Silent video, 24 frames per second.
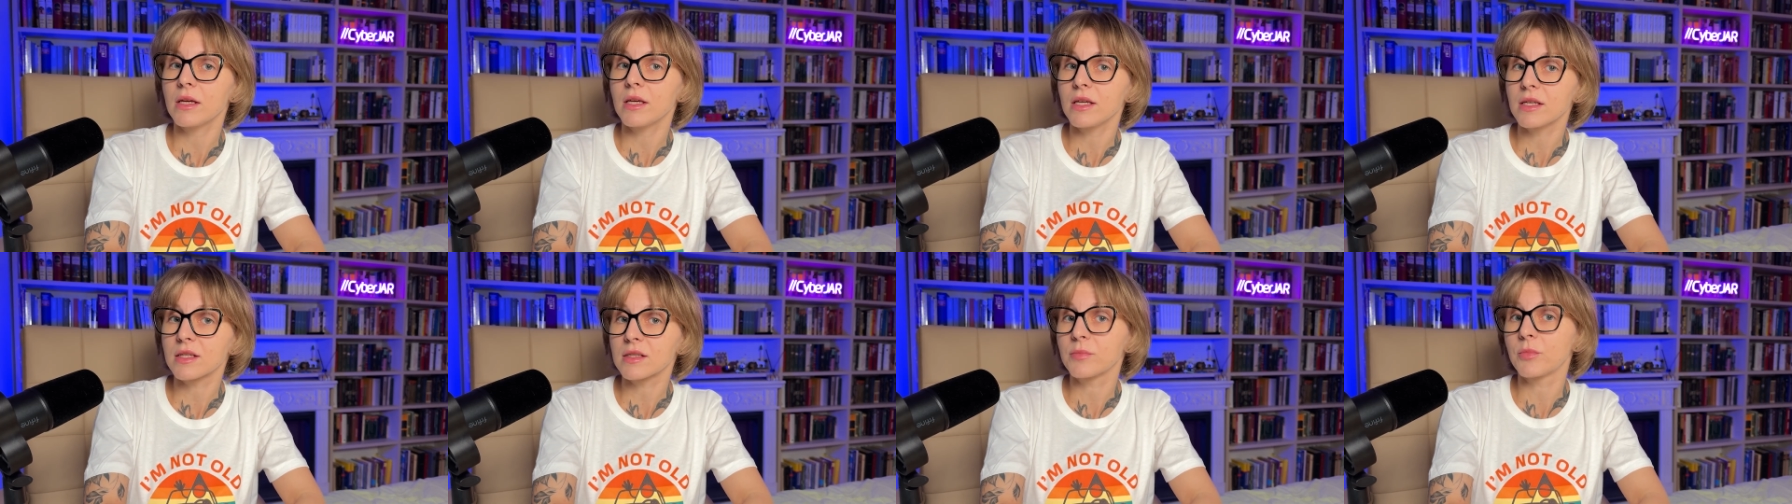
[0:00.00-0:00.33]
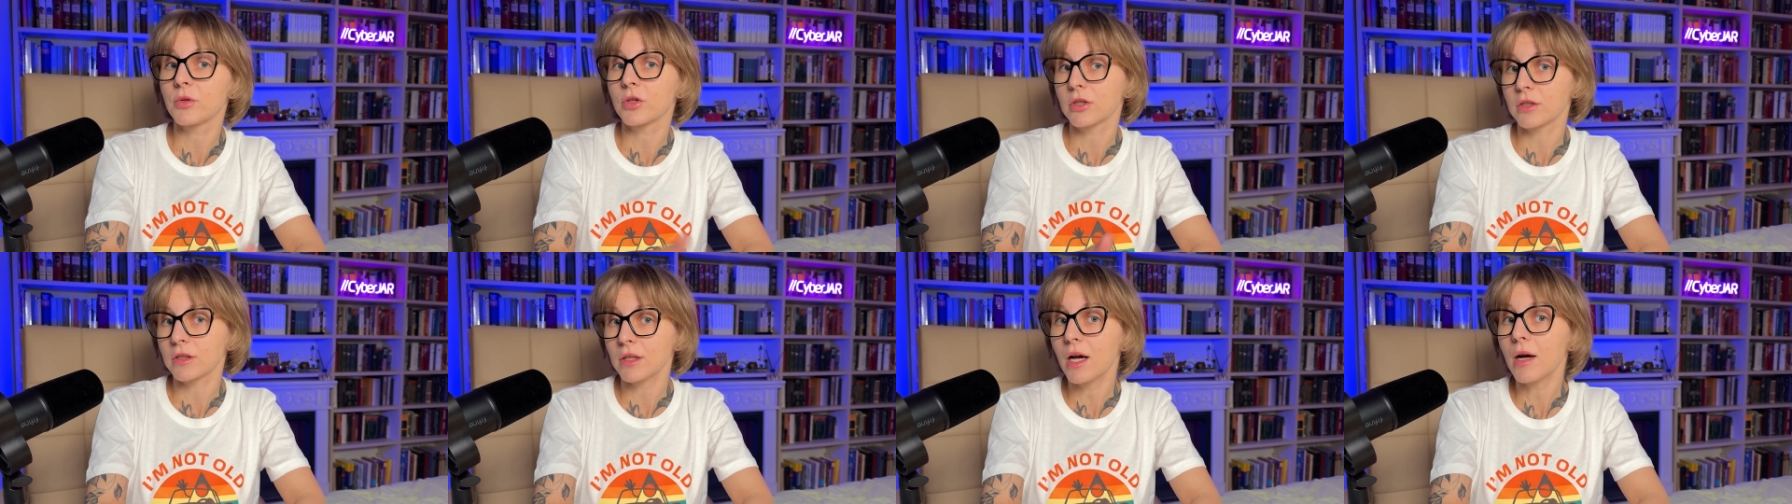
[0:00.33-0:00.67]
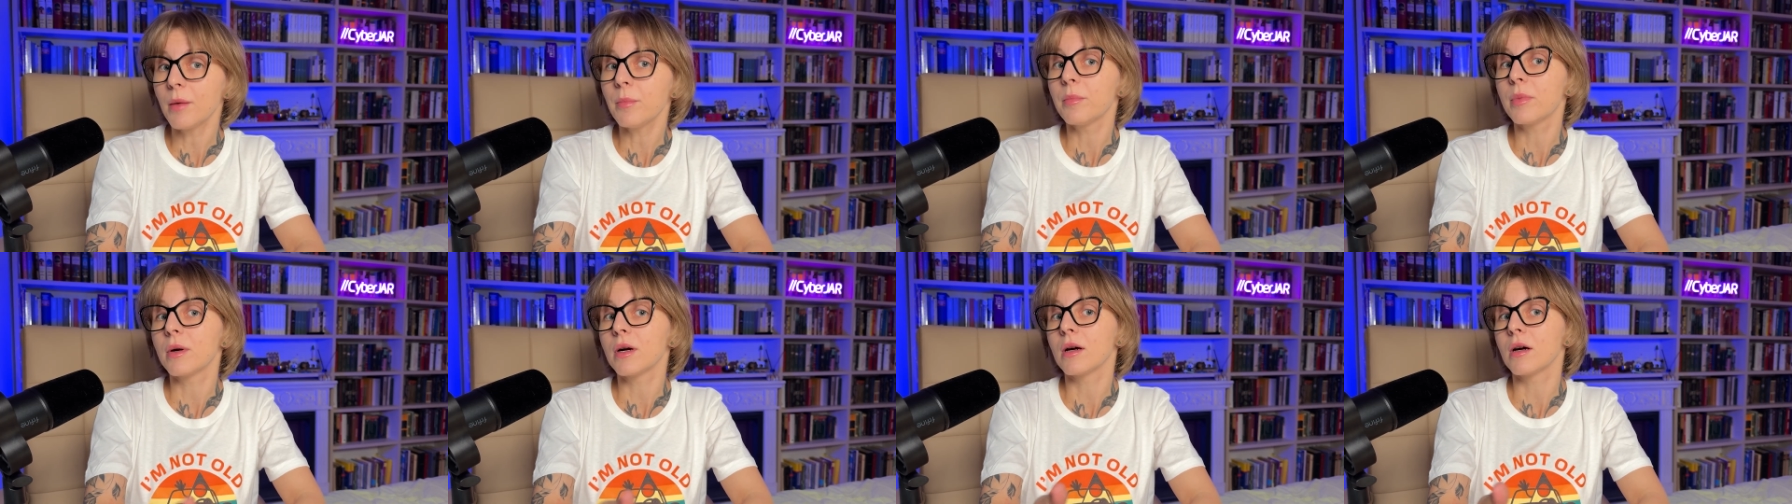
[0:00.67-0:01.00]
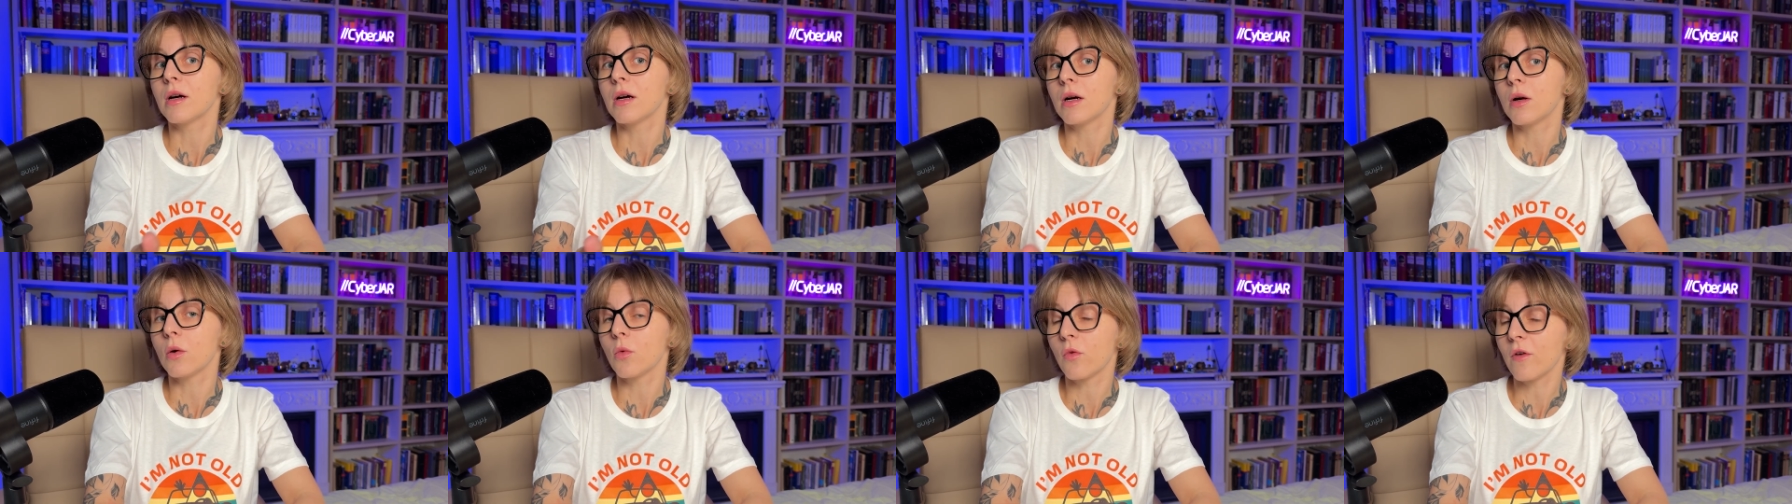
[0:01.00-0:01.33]
is brought up
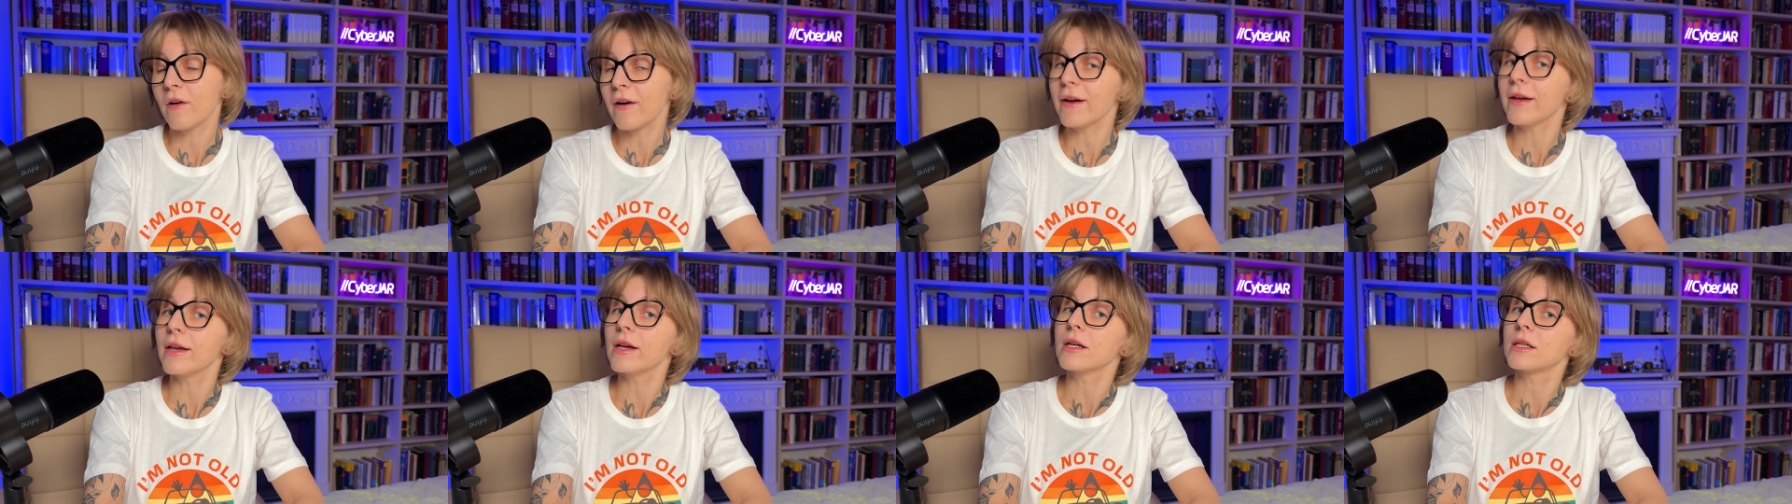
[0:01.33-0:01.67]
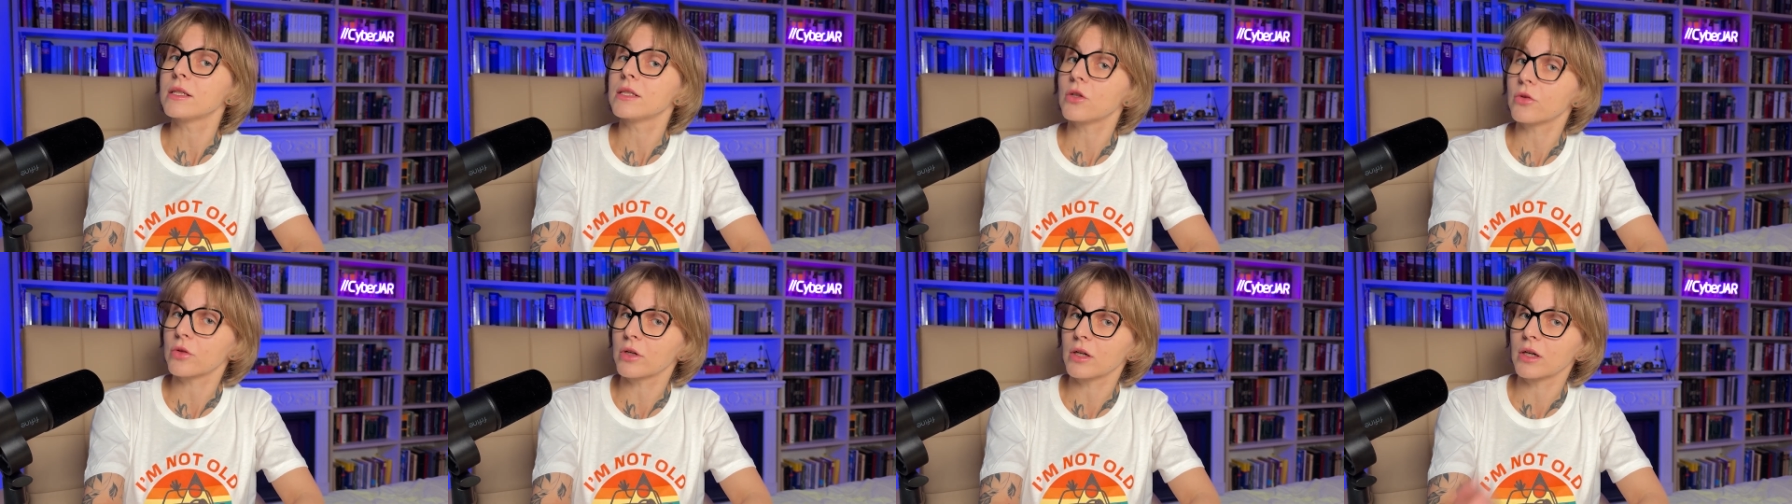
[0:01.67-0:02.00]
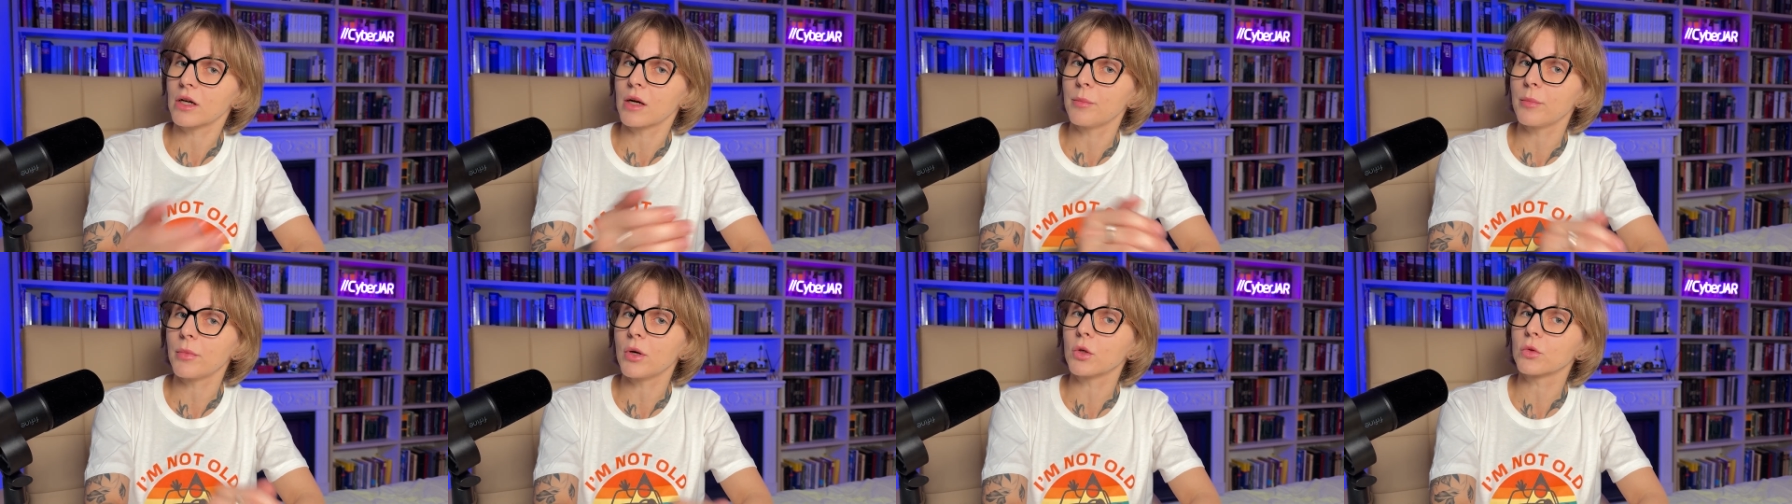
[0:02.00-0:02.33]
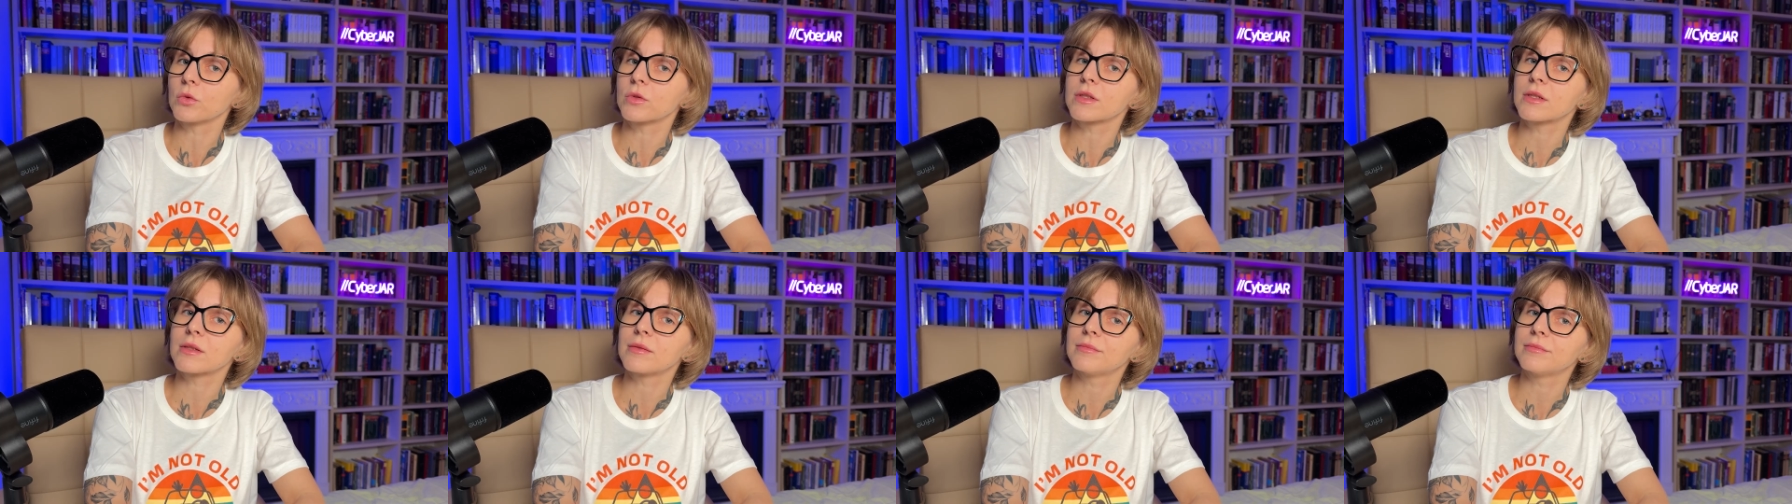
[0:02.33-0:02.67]
uh, via Docker
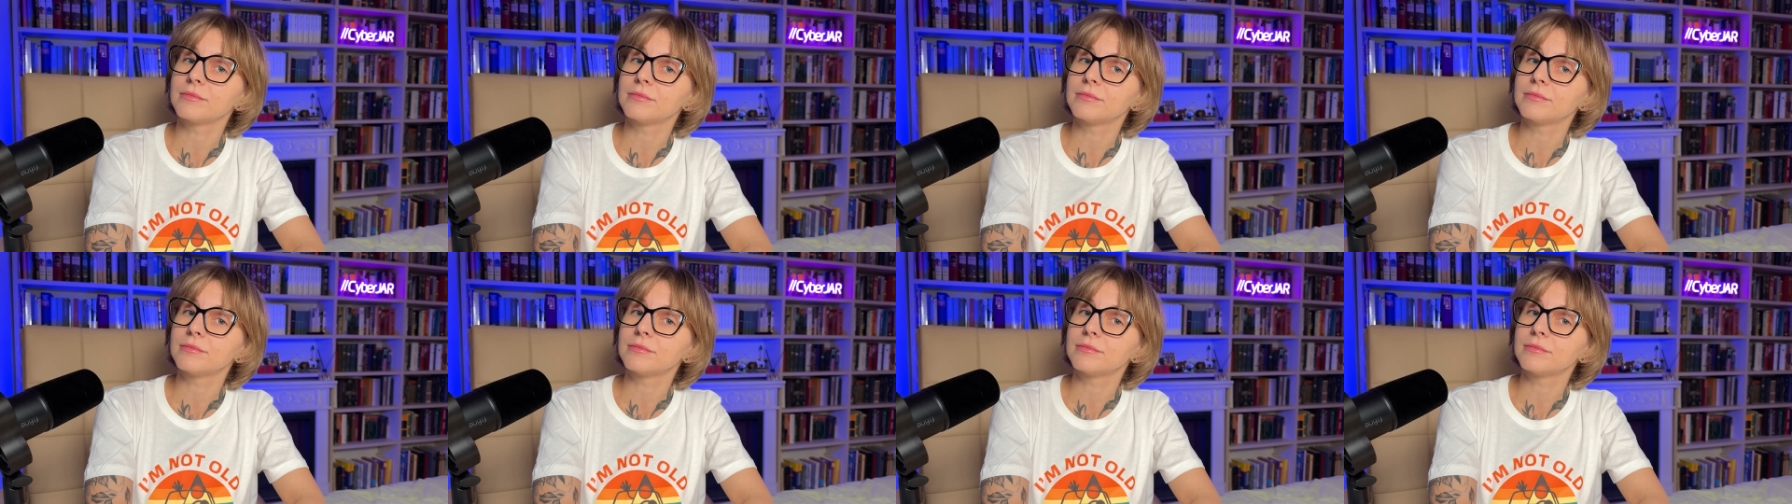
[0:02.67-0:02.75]
Compose.